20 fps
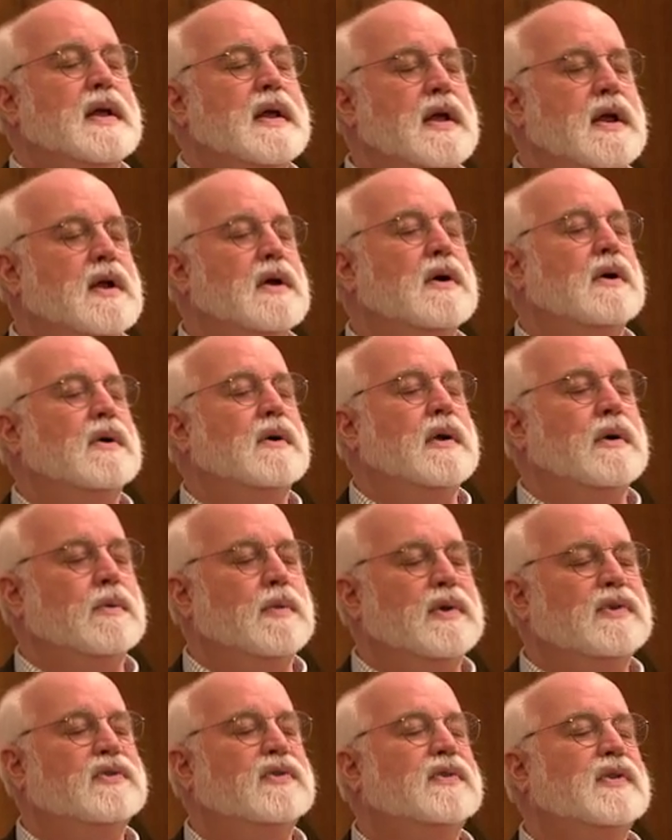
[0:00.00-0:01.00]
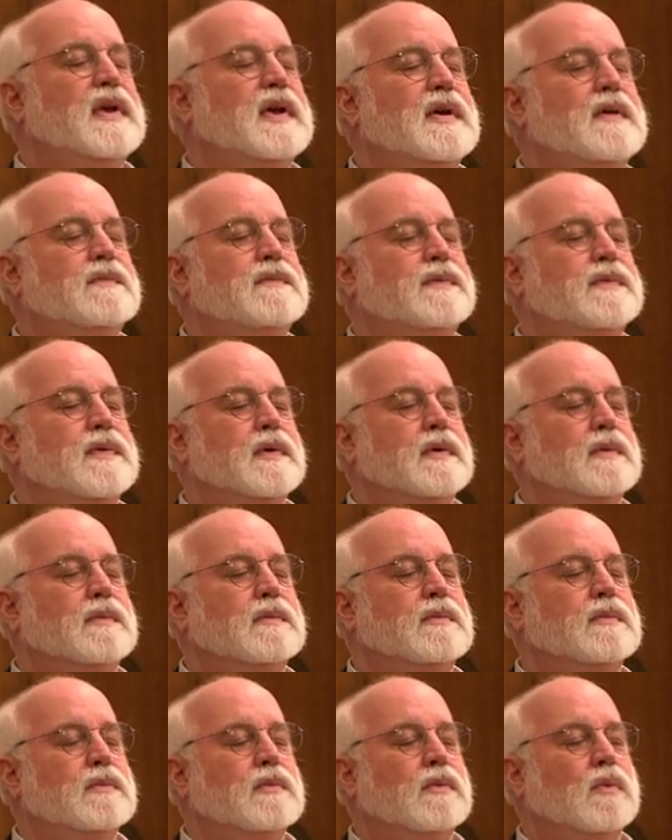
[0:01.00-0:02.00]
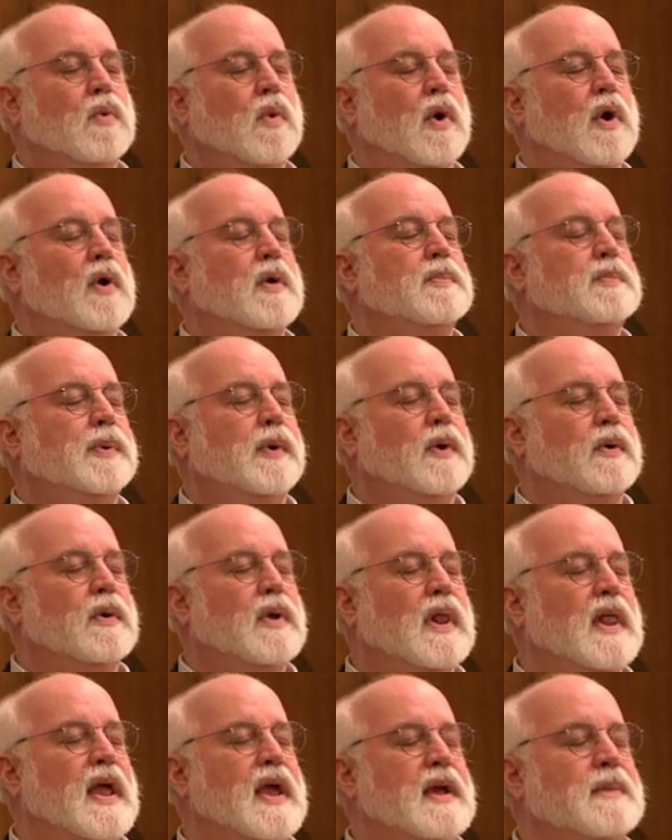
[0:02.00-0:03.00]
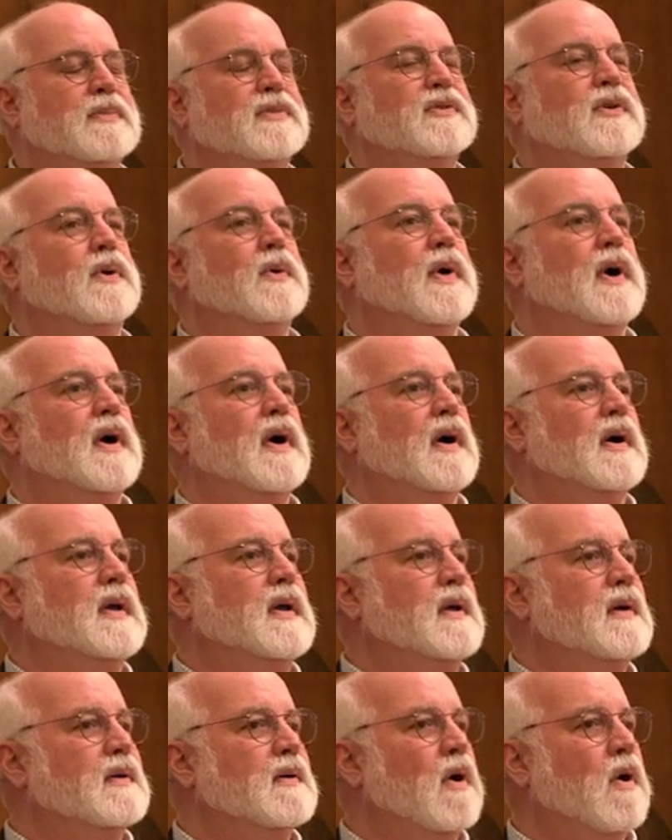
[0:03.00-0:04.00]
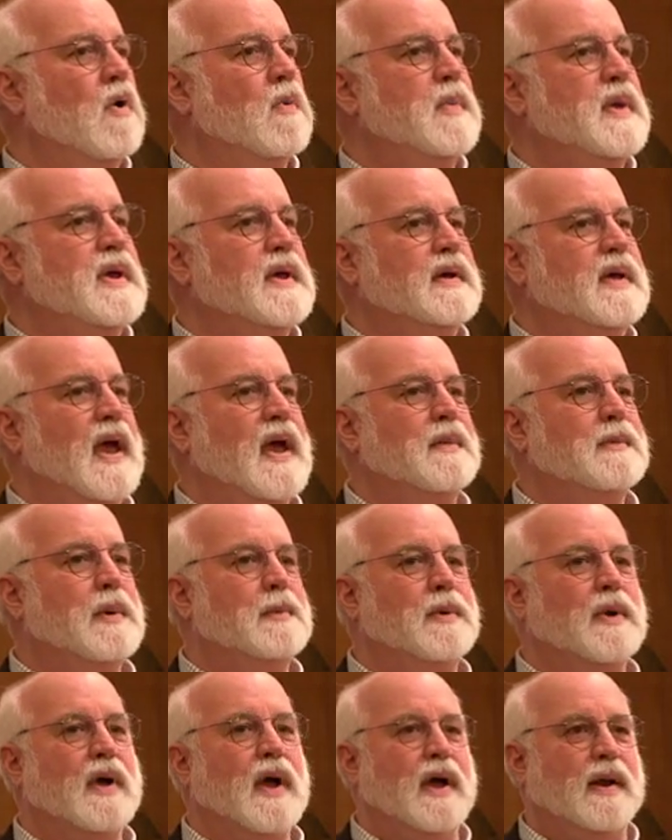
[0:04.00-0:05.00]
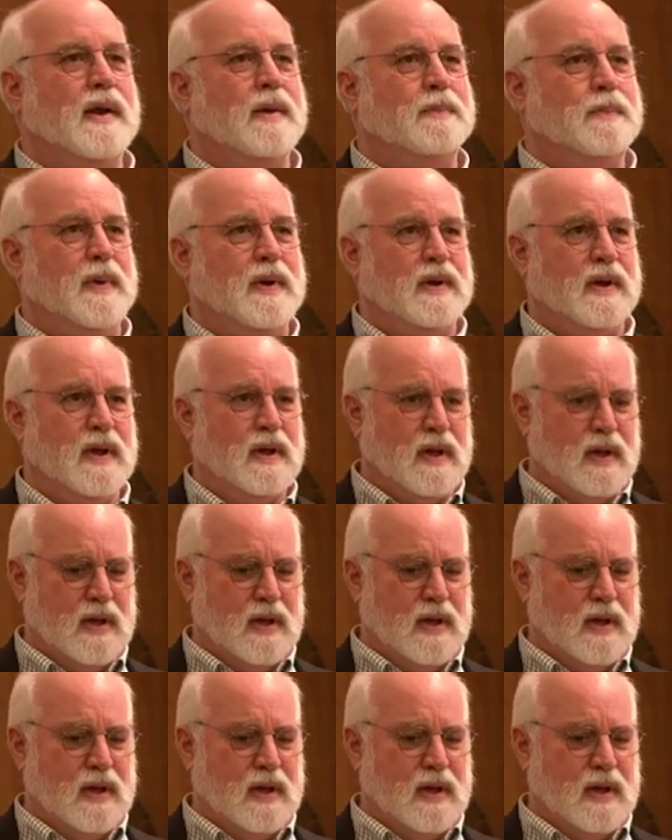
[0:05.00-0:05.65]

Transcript: hear and receive the word proclaimed. So a homie, a gang member, got up and